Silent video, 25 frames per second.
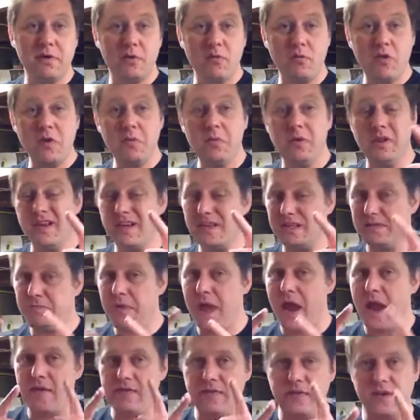but we will
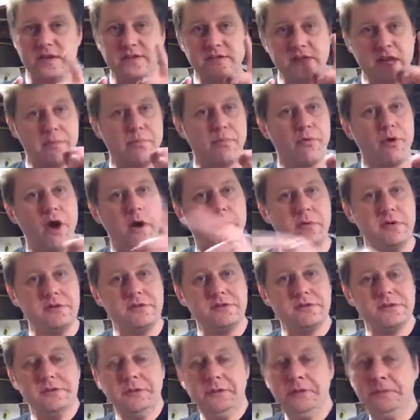expand this, I
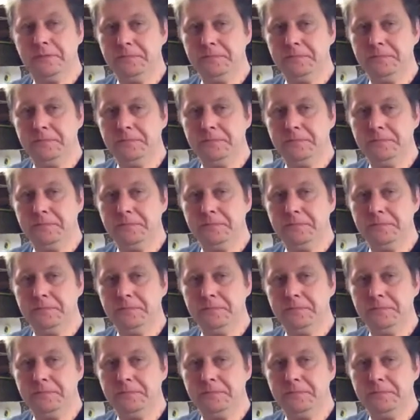promise.